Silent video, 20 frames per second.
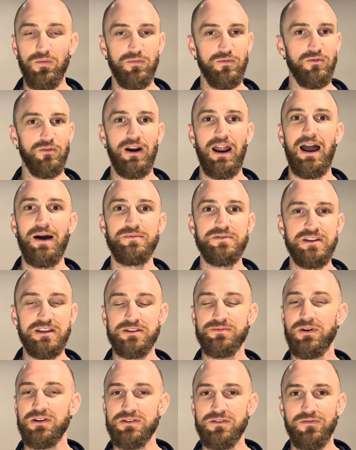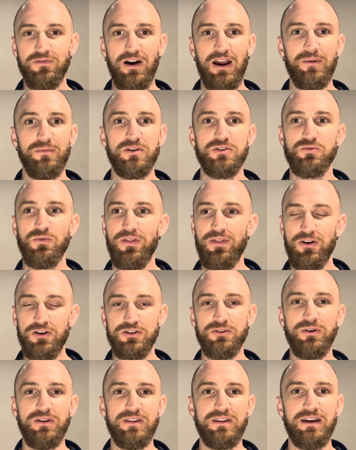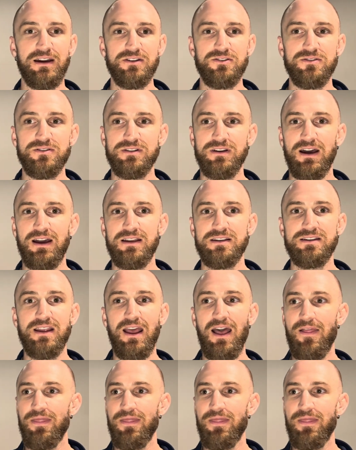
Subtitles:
grabs these muscle fibers when they're doing the exercise.